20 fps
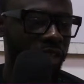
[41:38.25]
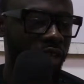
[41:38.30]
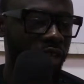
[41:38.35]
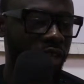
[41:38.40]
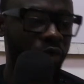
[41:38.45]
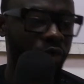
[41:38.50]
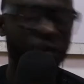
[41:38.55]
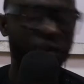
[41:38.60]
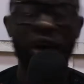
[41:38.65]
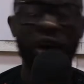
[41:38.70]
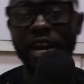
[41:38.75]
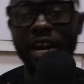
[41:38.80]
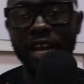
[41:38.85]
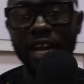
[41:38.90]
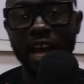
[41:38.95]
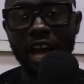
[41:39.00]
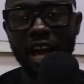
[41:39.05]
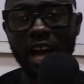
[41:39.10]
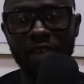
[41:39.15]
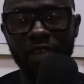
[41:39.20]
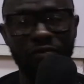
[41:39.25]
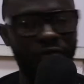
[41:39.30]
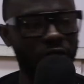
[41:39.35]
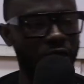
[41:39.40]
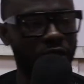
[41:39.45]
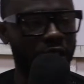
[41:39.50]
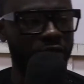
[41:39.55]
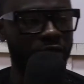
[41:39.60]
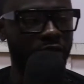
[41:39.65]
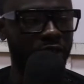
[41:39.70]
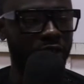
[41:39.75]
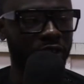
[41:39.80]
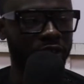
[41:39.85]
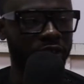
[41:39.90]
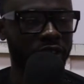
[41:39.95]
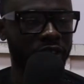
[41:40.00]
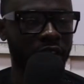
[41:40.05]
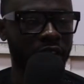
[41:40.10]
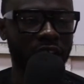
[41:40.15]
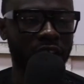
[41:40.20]
we already have okay
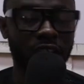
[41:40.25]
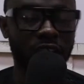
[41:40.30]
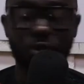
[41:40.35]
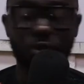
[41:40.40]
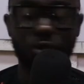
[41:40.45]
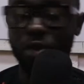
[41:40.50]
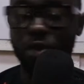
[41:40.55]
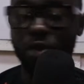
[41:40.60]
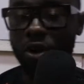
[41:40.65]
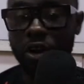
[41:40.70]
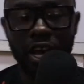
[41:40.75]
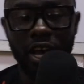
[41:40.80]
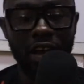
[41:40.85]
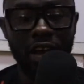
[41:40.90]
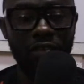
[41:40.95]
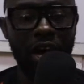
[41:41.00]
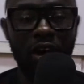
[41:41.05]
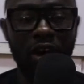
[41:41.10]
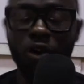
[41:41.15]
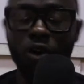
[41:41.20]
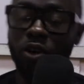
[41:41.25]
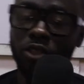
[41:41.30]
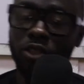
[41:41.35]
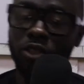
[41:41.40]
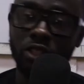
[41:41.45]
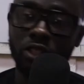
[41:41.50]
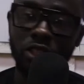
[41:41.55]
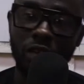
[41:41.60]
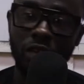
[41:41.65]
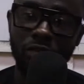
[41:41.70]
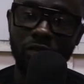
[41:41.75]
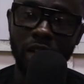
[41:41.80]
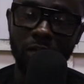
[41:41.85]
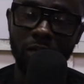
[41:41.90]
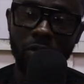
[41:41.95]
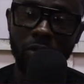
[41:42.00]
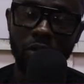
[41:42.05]
foster we already have our courses available